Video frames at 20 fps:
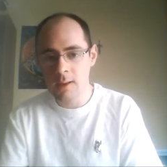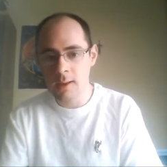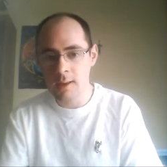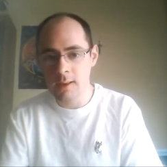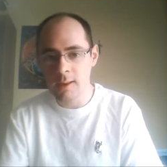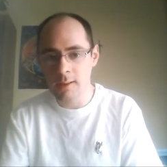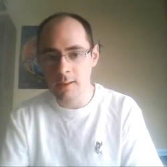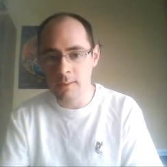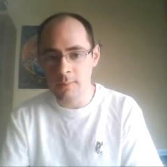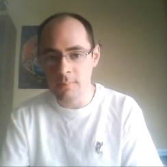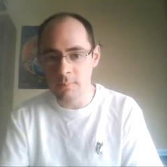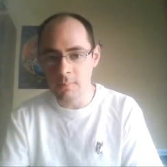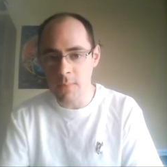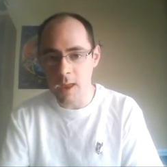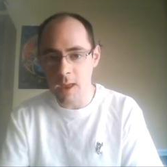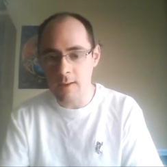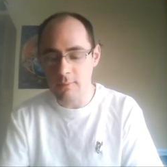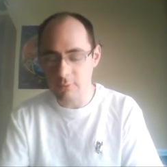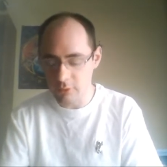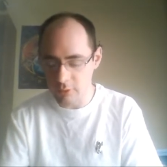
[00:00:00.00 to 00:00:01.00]

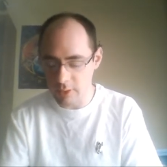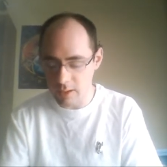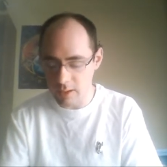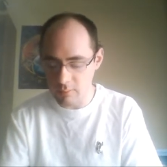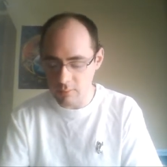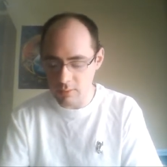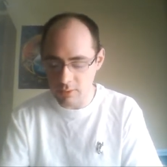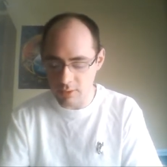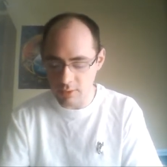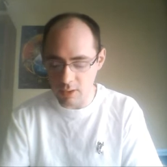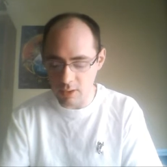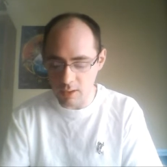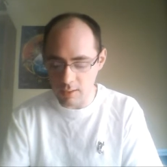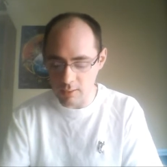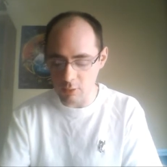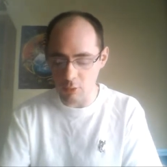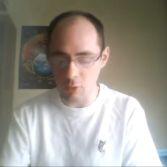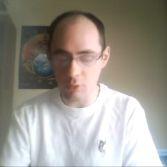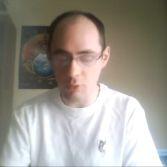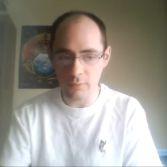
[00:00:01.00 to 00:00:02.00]
After that, we saw
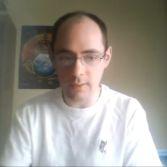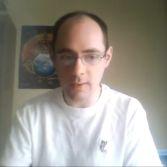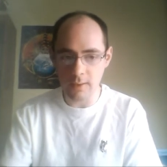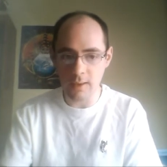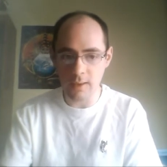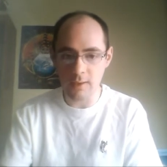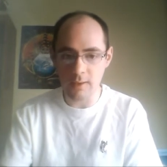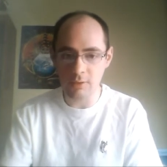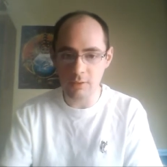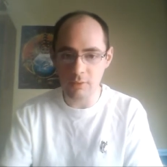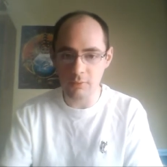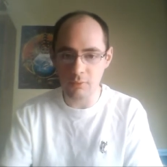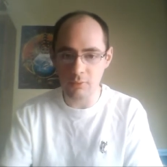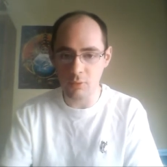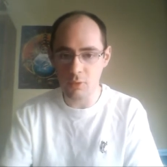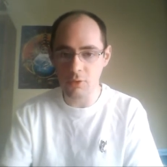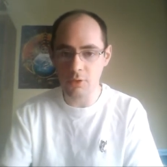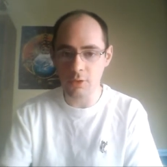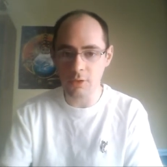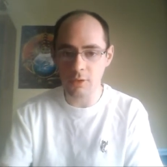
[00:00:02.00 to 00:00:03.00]
Kofi Kingston
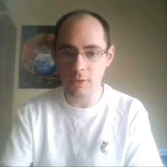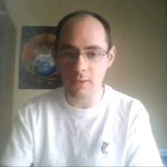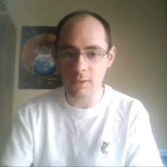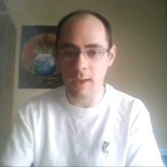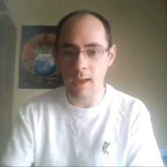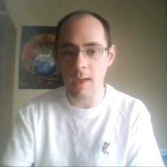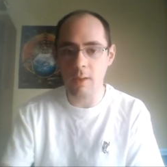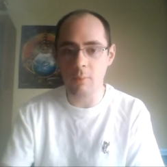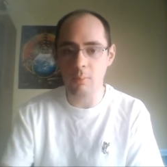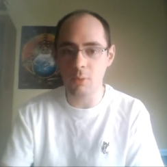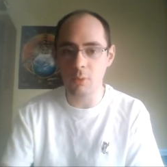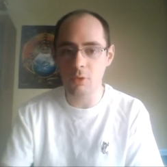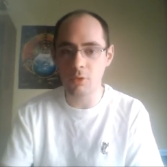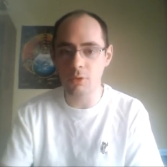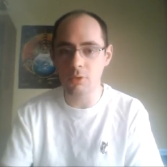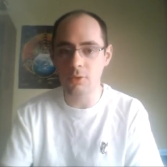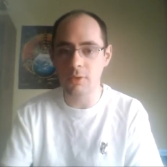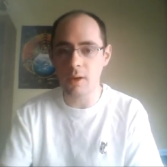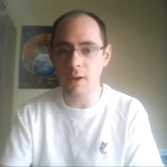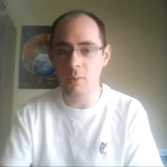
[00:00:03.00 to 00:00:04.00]
versus
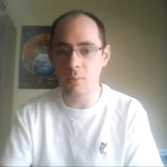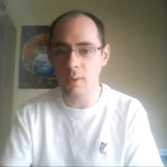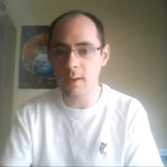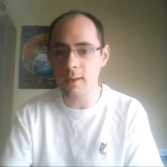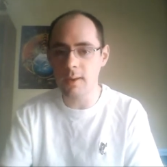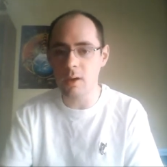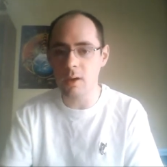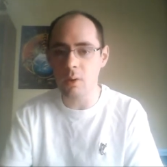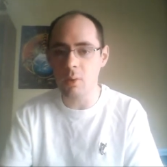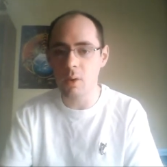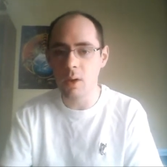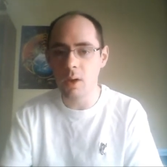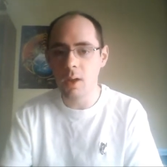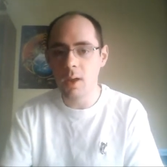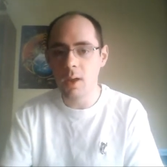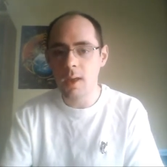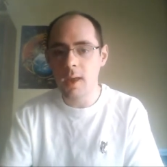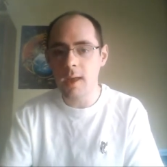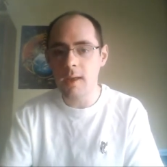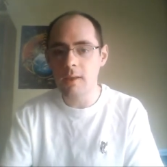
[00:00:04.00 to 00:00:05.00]
Alberto Del Rio,
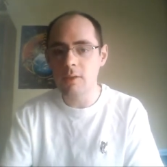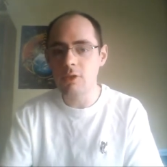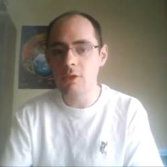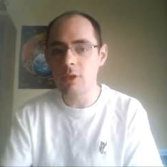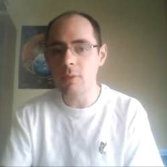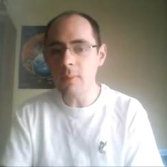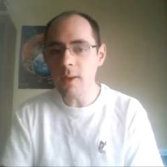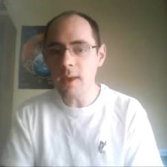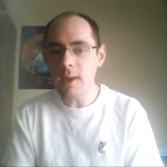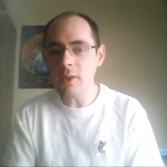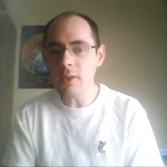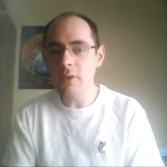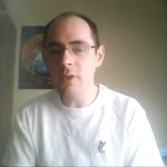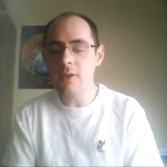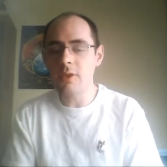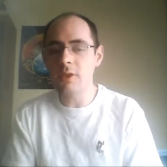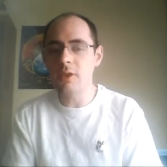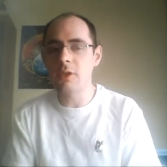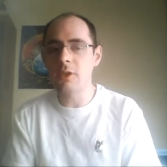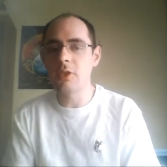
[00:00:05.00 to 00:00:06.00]
and to me,
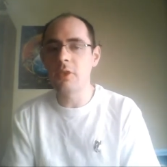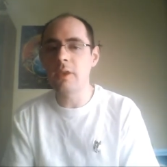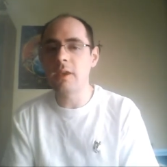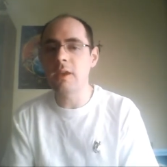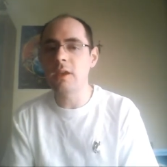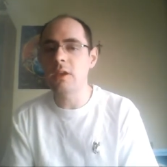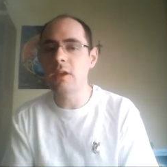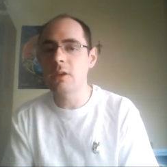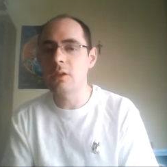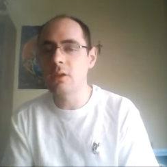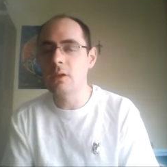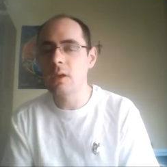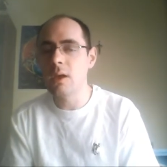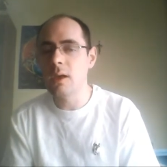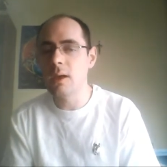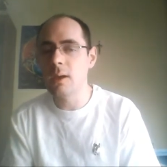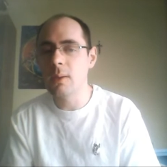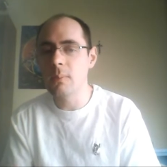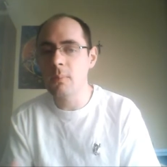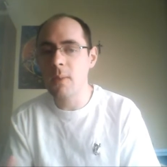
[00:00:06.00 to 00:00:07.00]
this is the
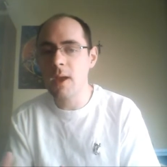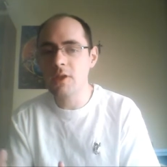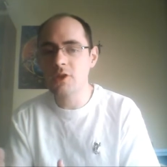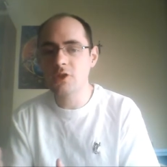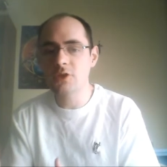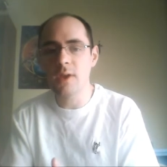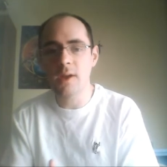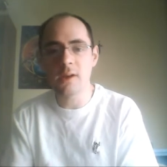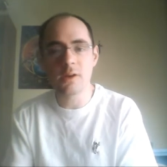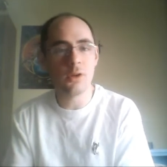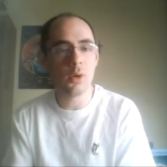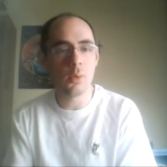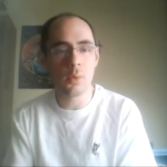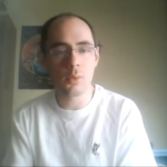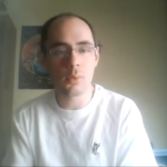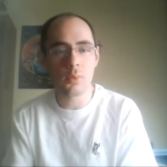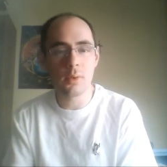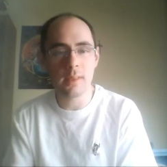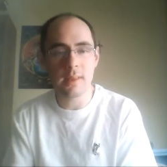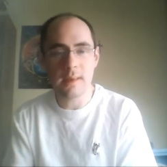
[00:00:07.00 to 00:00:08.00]
match that no
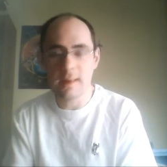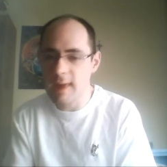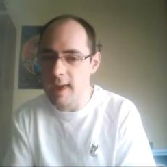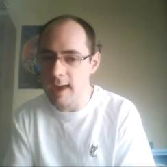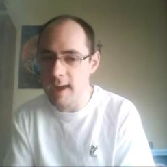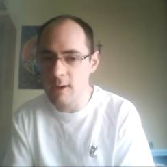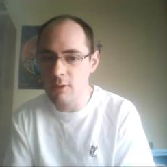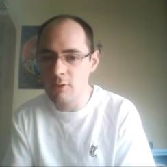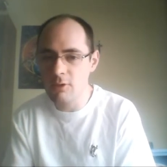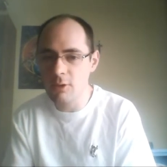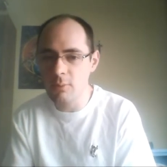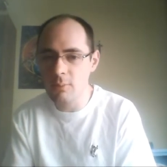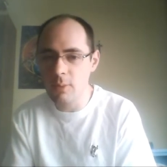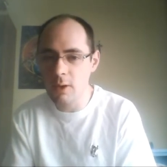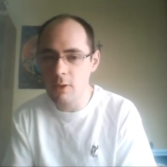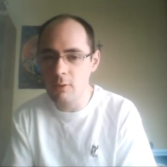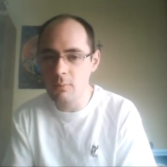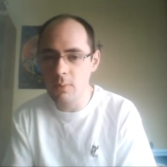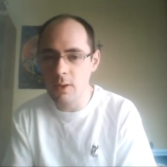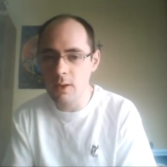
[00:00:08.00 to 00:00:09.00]
one really cares
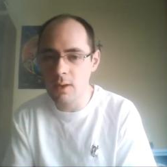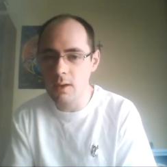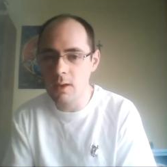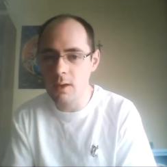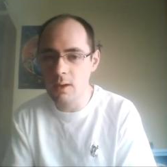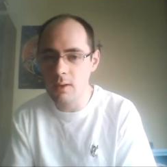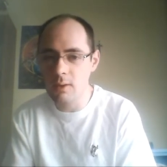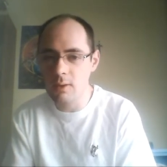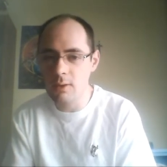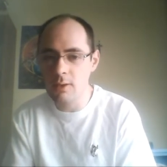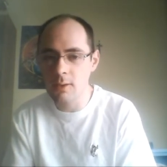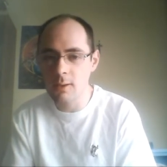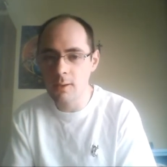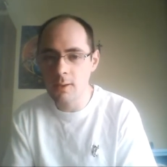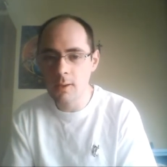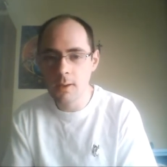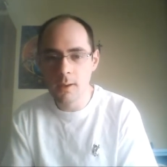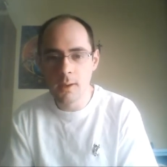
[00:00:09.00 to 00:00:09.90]
about, because